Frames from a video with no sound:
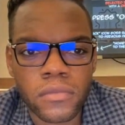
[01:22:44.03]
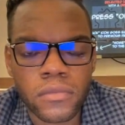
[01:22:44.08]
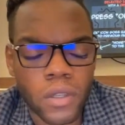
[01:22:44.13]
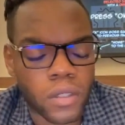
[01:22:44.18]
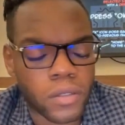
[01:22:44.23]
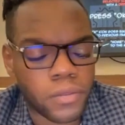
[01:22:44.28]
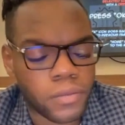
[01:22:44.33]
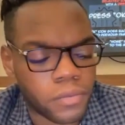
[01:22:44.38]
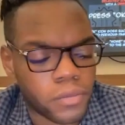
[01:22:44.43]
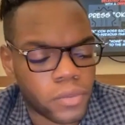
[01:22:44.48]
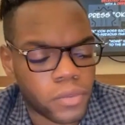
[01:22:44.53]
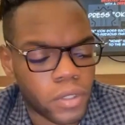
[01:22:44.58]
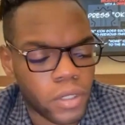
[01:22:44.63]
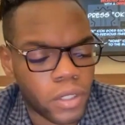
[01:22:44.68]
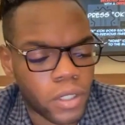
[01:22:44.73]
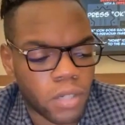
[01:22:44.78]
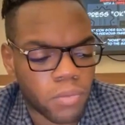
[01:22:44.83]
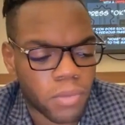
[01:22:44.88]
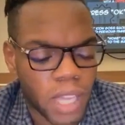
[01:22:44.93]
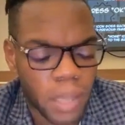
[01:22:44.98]
Good.
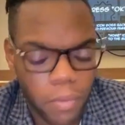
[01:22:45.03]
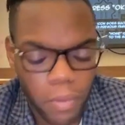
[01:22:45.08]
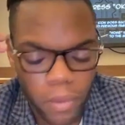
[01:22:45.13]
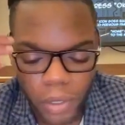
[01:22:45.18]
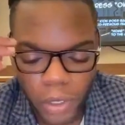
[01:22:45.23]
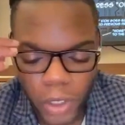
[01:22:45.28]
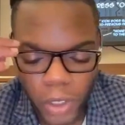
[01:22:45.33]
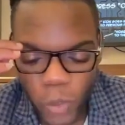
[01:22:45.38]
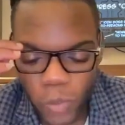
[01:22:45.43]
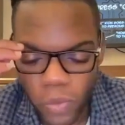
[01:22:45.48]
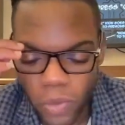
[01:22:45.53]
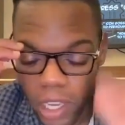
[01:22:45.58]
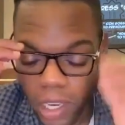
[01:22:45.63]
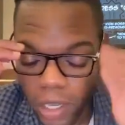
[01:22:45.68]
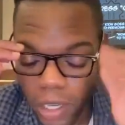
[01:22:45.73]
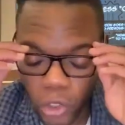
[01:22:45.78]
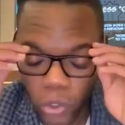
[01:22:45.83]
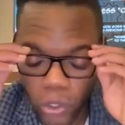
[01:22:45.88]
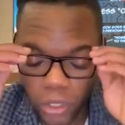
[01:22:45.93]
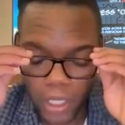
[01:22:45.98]
I'm happy you gentlemen.
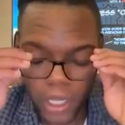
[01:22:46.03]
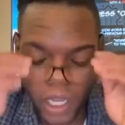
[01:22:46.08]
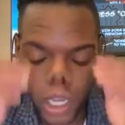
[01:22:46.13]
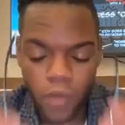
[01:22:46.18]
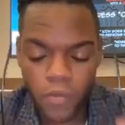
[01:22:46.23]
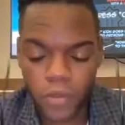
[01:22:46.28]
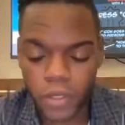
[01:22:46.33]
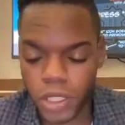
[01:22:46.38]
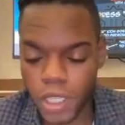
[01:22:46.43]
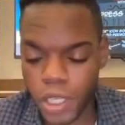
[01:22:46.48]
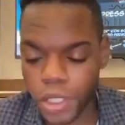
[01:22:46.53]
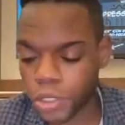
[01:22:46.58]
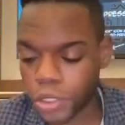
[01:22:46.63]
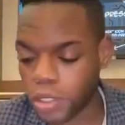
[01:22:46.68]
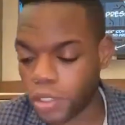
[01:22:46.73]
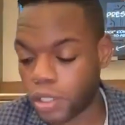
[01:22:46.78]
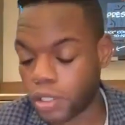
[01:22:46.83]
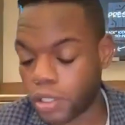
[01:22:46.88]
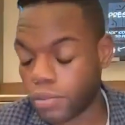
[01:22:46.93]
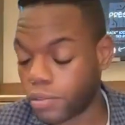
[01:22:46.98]
I enjoyed the
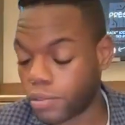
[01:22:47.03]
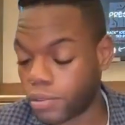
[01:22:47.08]
conversation.